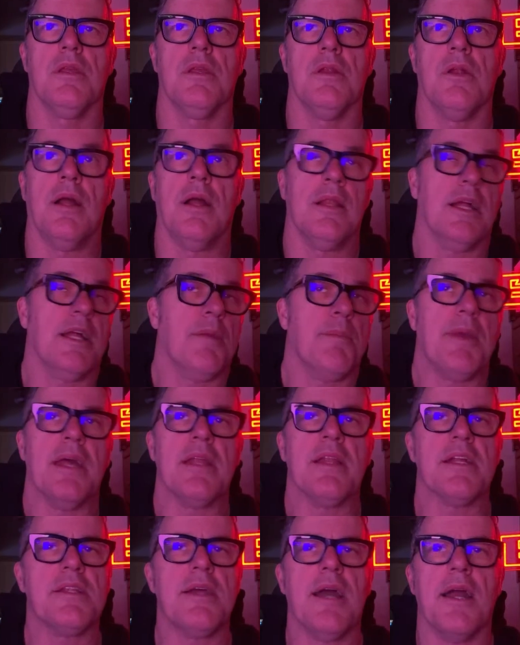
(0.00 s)
like a band
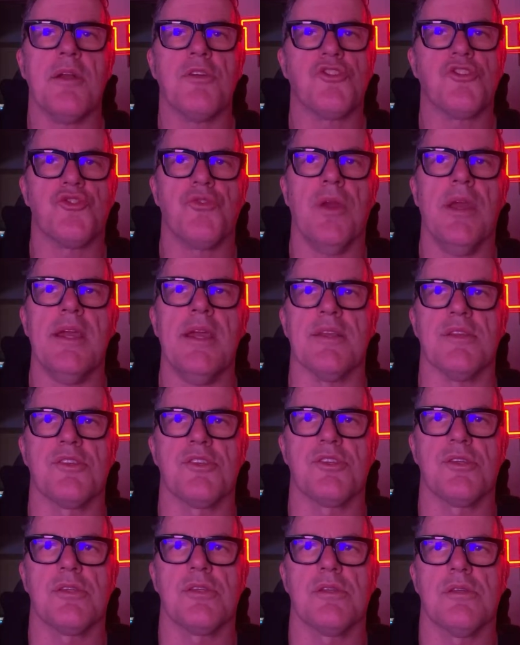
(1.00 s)
like Dire
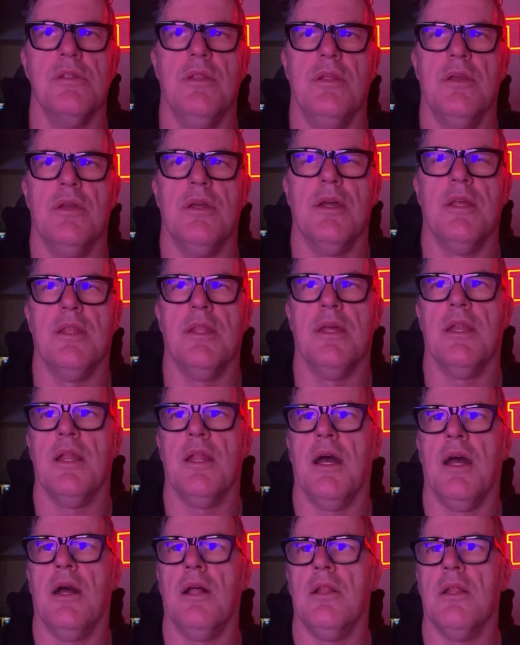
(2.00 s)
Straits. And then
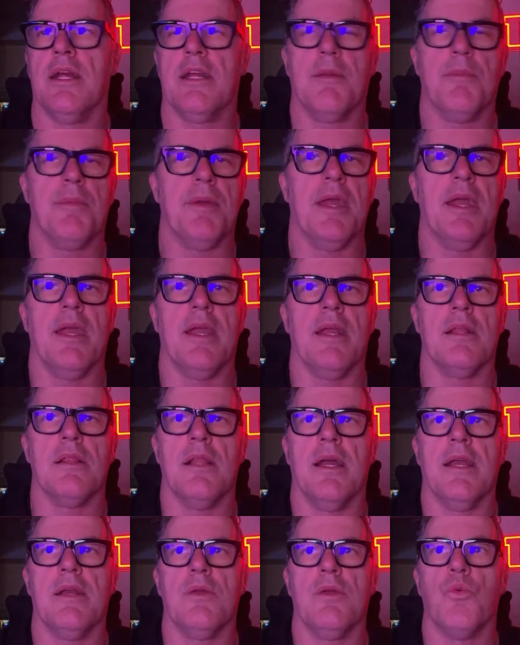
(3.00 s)
I'll like a band
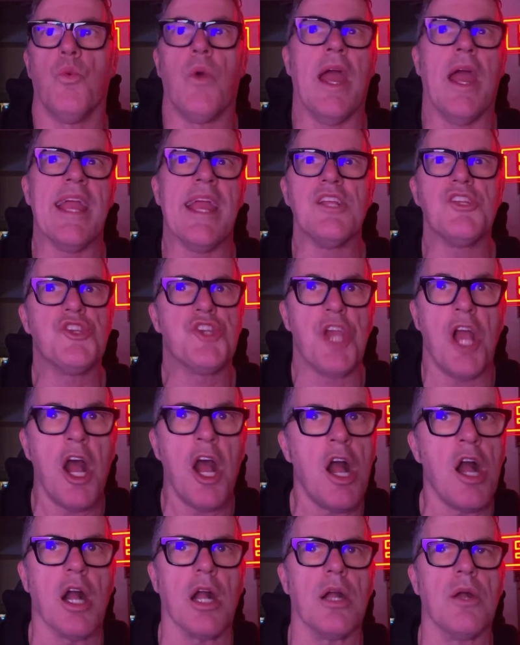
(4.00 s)
like Wang
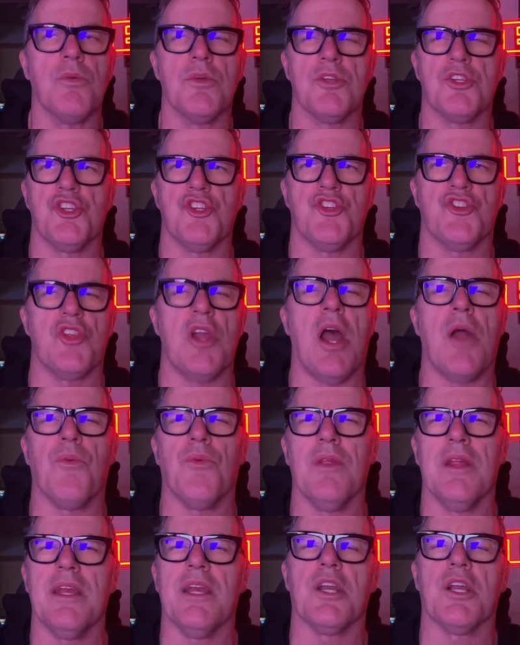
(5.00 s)
Chung, which is not
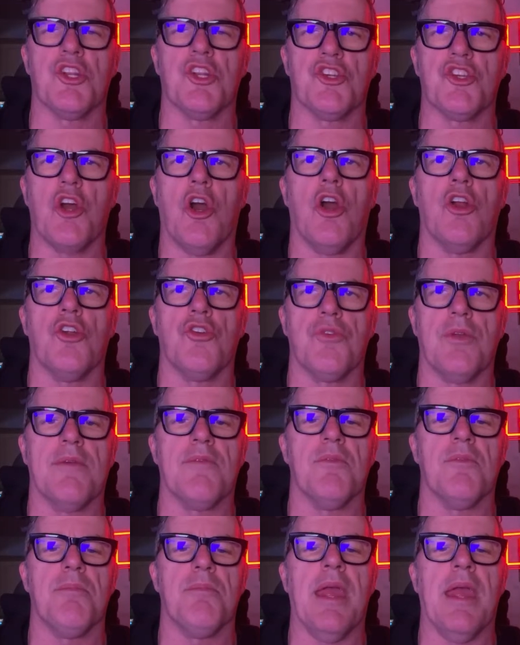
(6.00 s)
really a
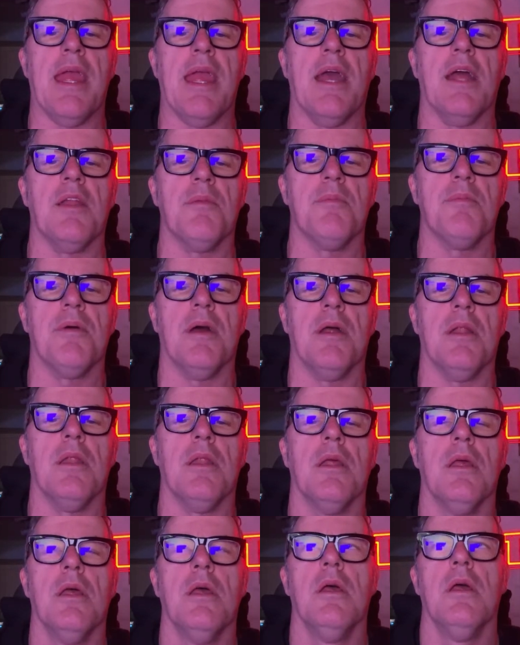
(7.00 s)
guitar-driven band,
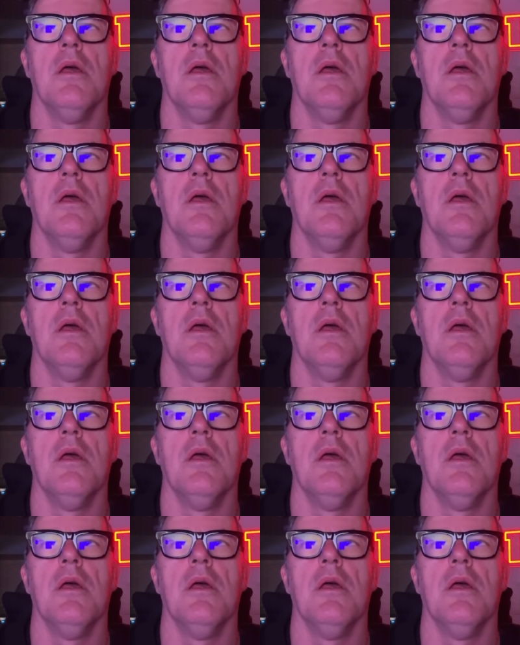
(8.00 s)
but,